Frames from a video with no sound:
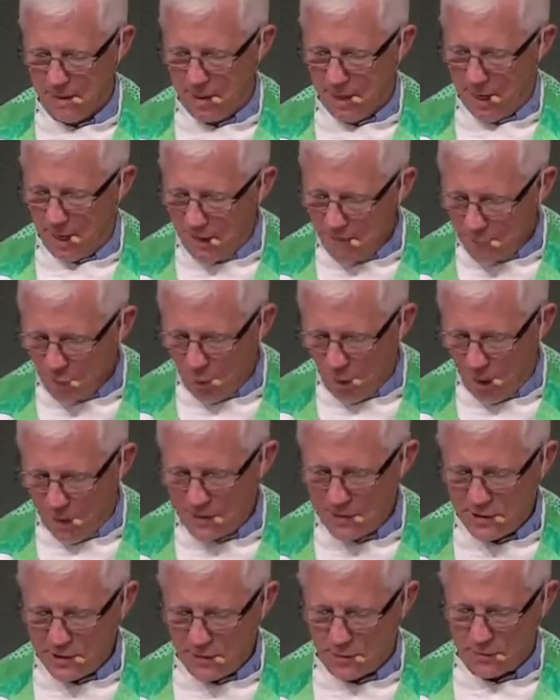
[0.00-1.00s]
I've
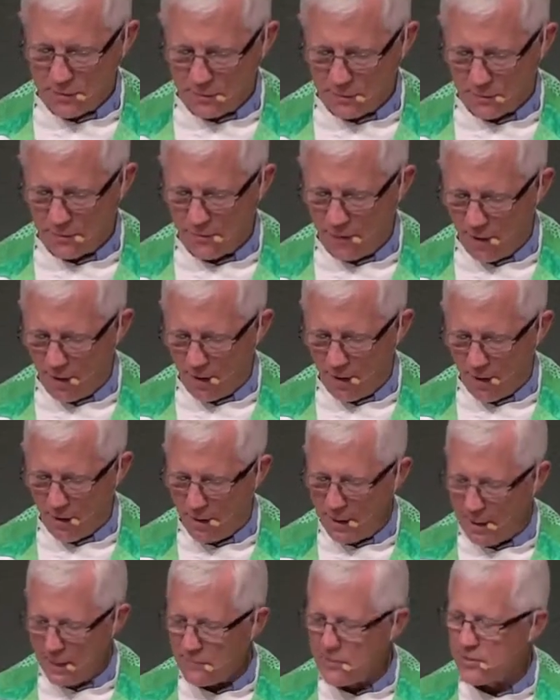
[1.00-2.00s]
watched you from afar,
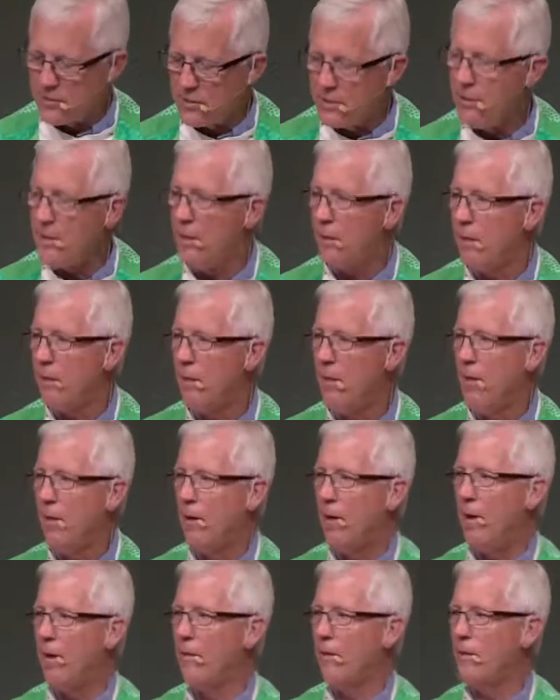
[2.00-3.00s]
and I've seen
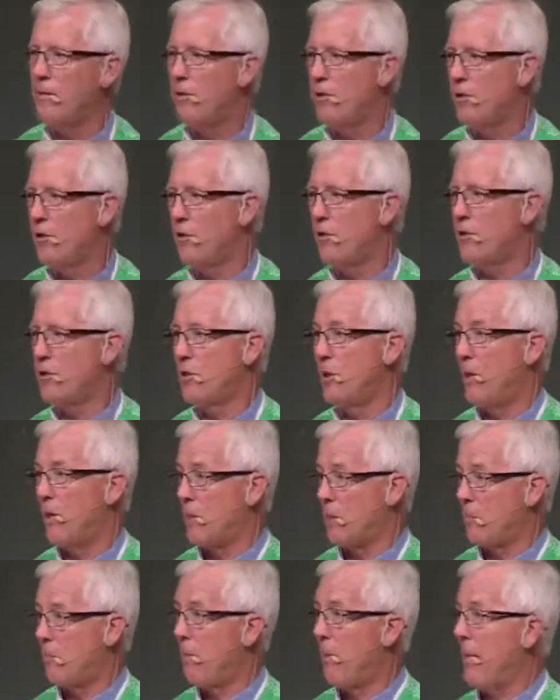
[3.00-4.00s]
how this church
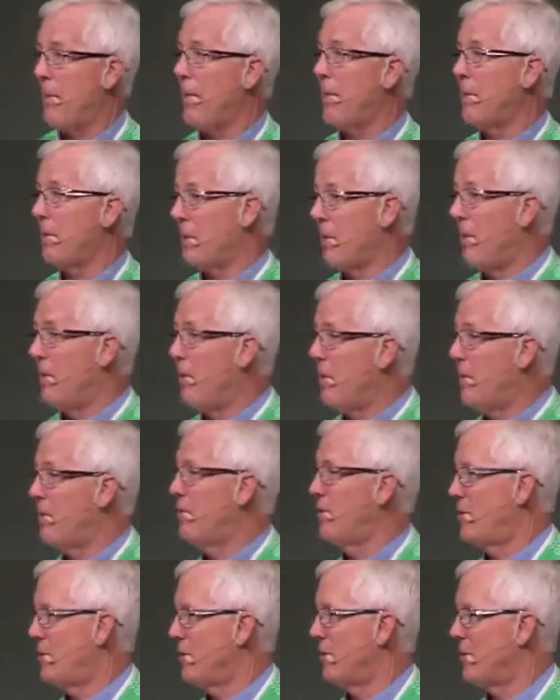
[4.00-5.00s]
has planted other
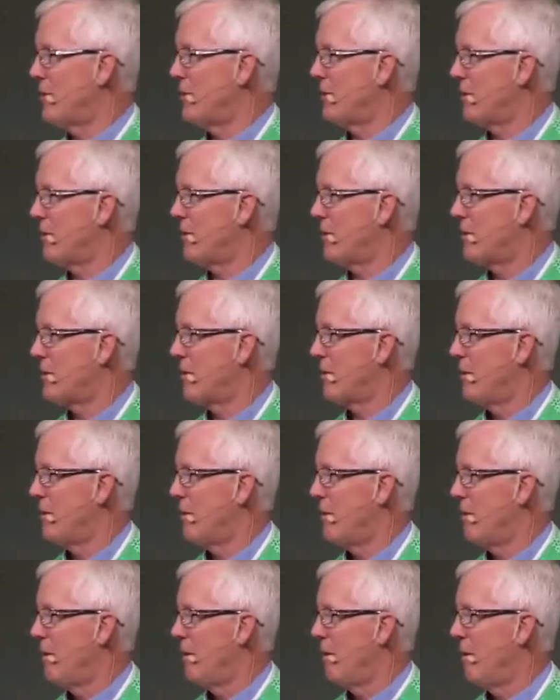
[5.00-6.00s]
churches.
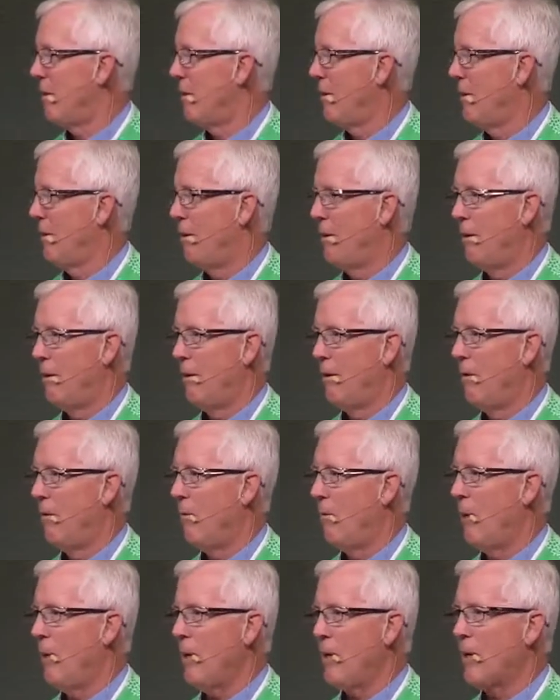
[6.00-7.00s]

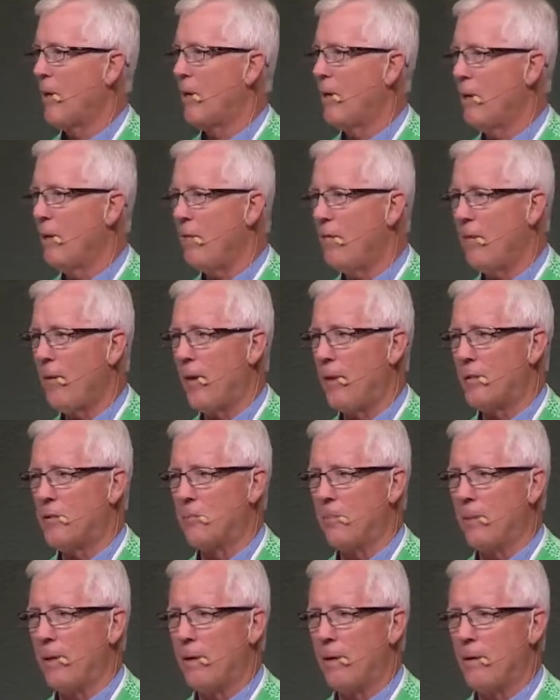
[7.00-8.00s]
What a gift that has
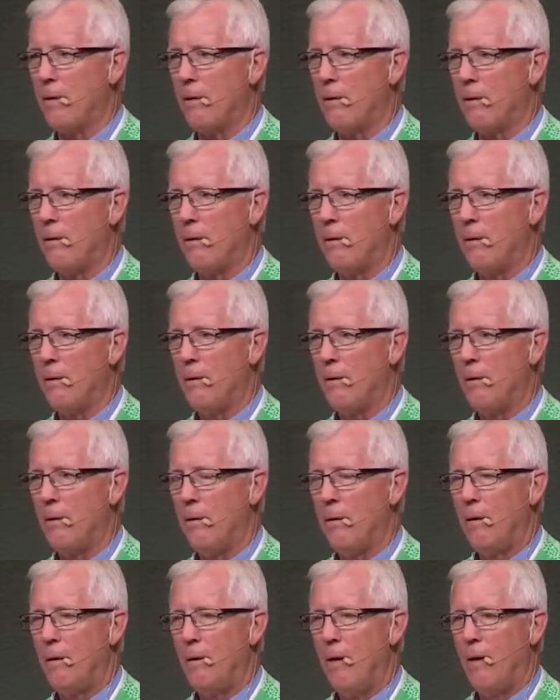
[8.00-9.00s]
been.
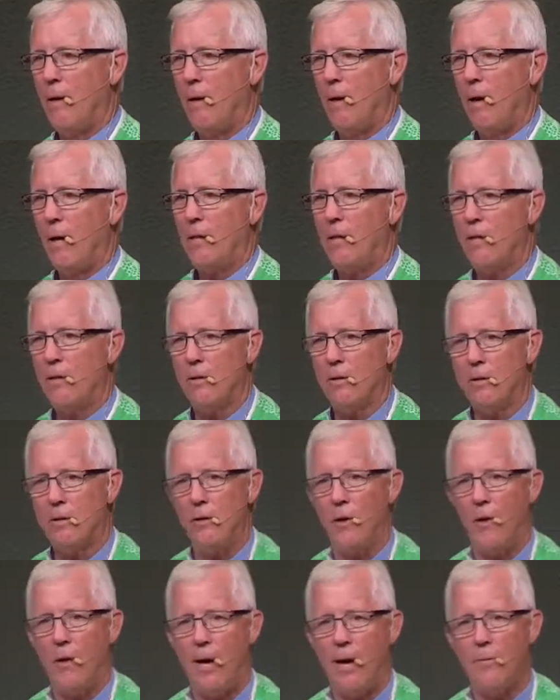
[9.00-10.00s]
A year
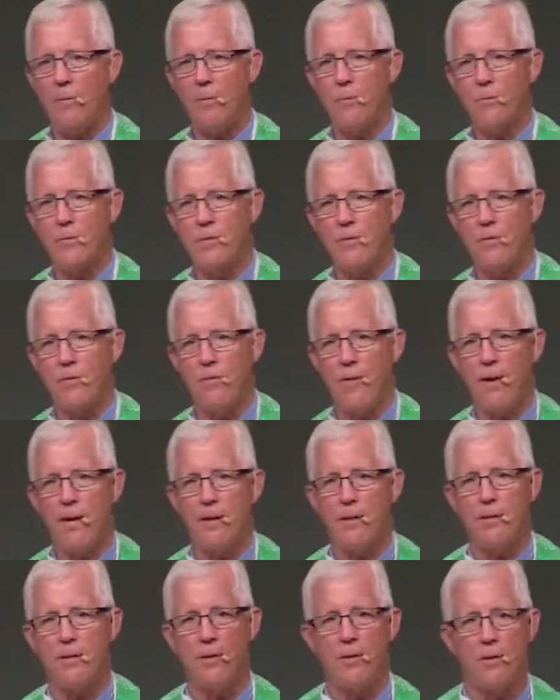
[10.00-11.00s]
ago, I was
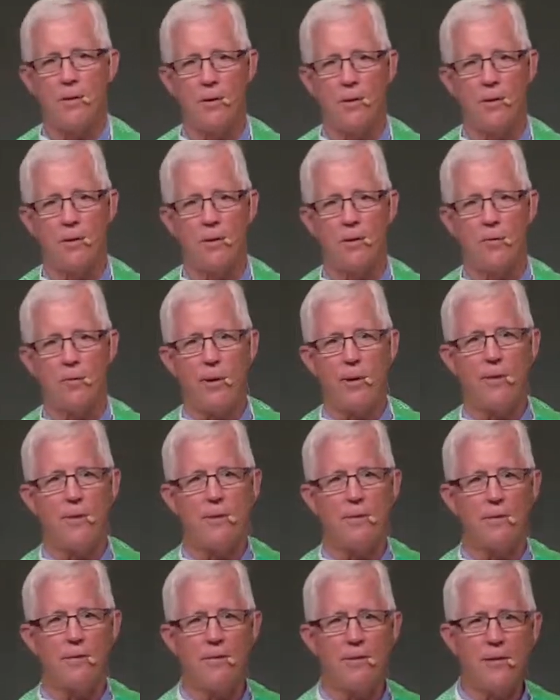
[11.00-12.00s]
invited to go to
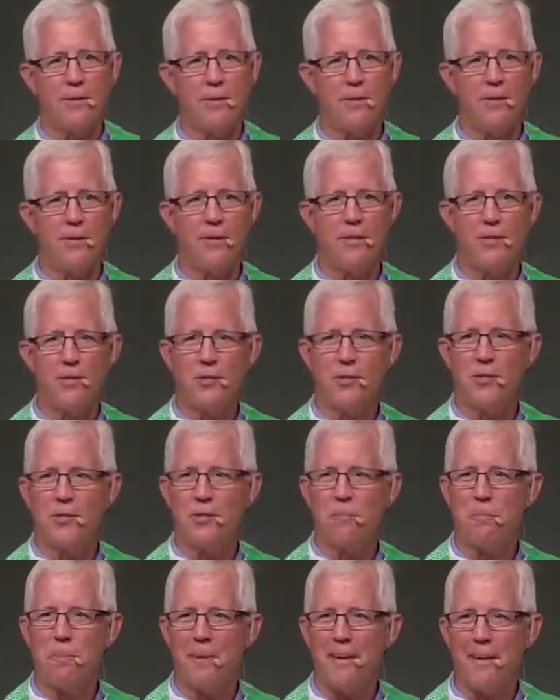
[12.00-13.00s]
Christ the Victor, a church
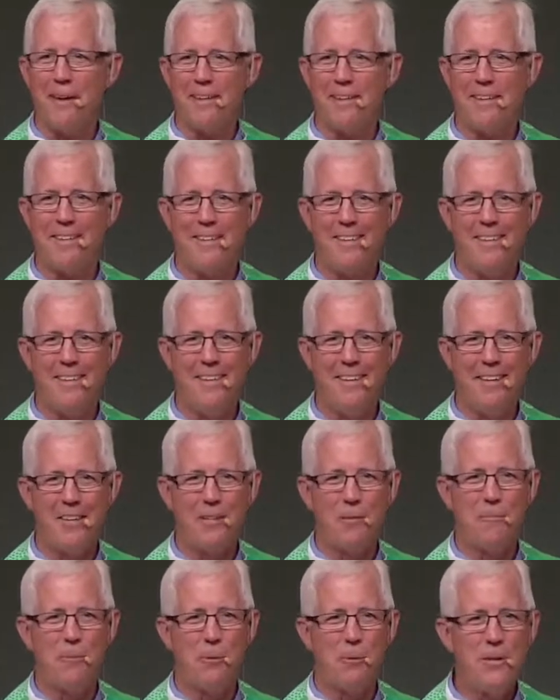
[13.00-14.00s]
you planted,
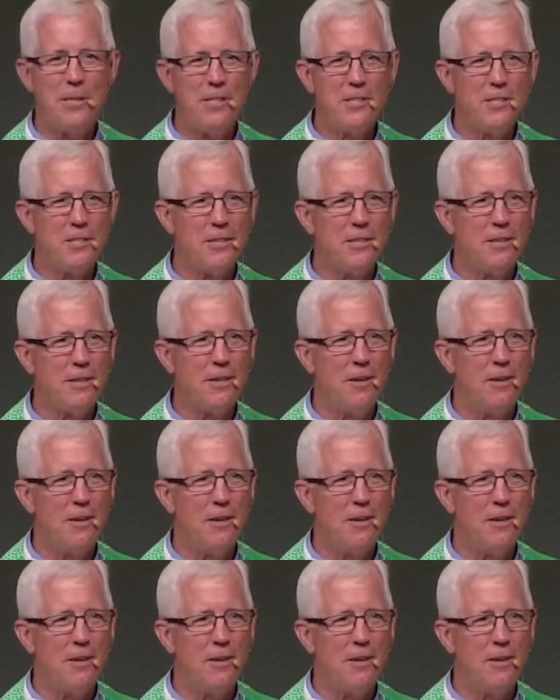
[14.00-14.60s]
to preach.